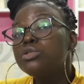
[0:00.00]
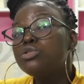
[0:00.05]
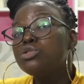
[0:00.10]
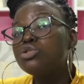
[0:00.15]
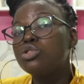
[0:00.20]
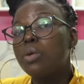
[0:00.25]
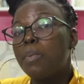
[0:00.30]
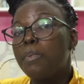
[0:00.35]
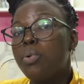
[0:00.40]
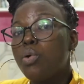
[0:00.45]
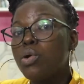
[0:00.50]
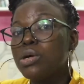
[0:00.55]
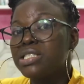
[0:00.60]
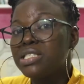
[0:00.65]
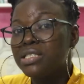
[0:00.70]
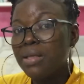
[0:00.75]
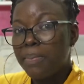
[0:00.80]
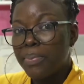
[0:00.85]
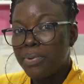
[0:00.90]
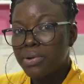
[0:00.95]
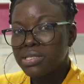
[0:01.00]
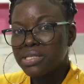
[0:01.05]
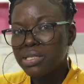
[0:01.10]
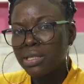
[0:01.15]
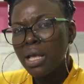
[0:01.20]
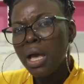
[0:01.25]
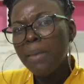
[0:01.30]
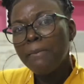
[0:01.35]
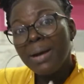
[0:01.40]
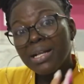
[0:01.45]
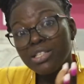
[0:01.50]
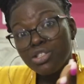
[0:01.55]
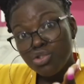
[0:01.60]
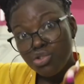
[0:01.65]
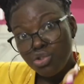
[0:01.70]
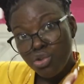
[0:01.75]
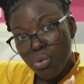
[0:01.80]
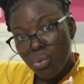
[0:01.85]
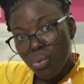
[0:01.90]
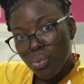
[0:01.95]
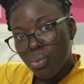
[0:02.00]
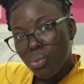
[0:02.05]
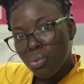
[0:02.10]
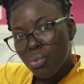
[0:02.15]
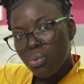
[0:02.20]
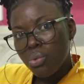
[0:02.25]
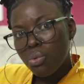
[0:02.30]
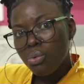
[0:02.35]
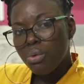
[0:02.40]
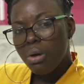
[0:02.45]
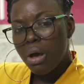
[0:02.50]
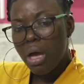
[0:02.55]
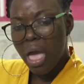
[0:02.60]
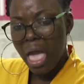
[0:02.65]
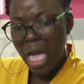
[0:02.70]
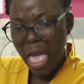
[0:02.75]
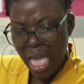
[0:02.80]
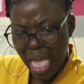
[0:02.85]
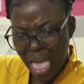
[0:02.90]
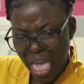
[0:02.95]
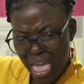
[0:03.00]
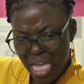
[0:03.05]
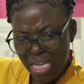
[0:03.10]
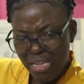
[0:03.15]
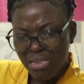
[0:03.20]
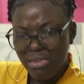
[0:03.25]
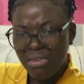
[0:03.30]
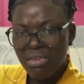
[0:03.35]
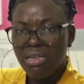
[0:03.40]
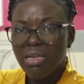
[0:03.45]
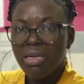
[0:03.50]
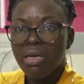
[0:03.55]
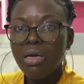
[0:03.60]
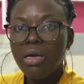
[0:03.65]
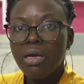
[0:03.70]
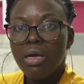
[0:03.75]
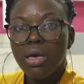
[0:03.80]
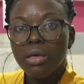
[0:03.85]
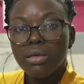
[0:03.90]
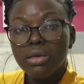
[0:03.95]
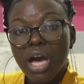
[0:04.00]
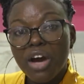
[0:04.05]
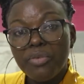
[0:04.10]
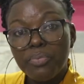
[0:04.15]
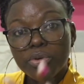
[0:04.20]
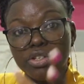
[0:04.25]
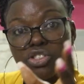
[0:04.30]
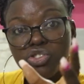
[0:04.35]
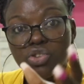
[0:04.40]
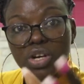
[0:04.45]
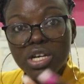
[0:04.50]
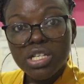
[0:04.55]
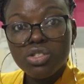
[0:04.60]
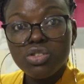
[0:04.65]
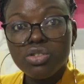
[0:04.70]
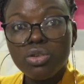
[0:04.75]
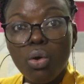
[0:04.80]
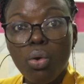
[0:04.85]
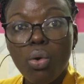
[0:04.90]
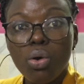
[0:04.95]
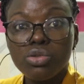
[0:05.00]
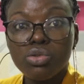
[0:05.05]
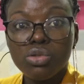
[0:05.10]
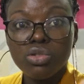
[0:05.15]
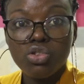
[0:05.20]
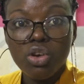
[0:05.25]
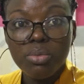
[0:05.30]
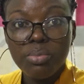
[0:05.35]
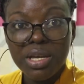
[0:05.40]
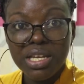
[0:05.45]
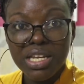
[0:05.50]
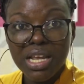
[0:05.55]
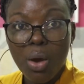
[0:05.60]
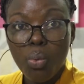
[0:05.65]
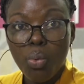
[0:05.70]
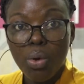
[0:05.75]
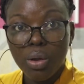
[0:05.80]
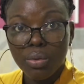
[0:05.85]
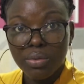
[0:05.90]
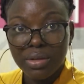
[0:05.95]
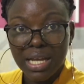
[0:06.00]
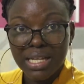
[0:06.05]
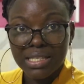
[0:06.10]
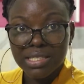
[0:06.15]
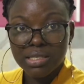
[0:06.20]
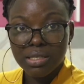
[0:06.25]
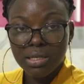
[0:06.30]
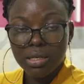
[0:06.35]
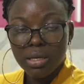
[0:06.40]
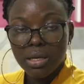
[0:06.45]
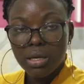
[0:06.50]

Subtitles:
to support the person. But you, hey, you have portrayed to the whole social media world that